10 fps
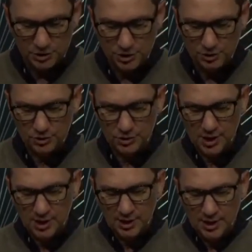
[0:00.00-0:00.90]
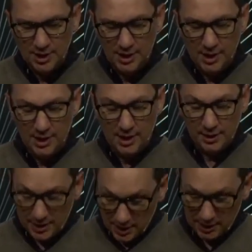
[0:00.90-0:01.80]
Jews and
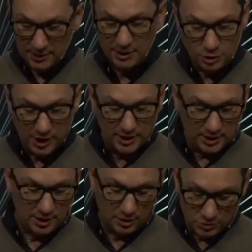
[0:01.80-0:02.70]
again, they tried to kill him.